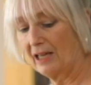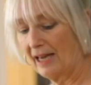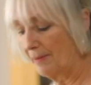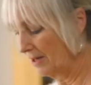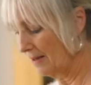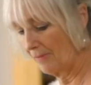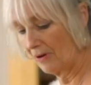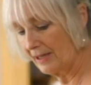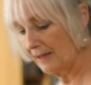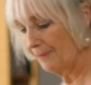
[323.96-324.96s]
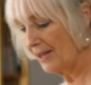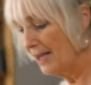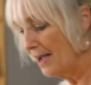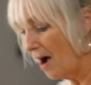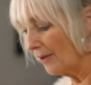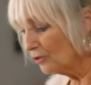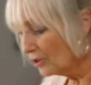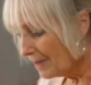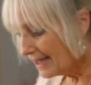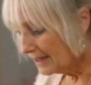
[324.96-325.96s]
in here, but never mind. I'm just
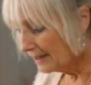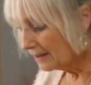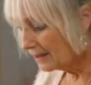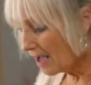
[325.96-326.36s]
going to make a little